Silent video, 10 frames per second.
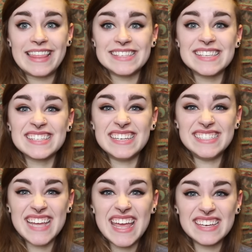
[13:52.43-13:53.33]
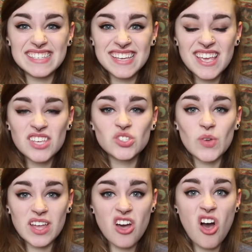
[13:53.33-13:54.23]
this isn't a date.
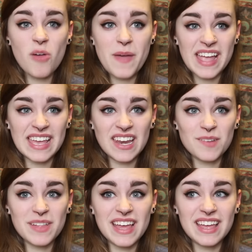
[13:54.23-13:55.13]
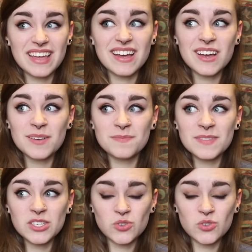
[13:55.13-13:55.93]
So I call Becky and I'm like, um,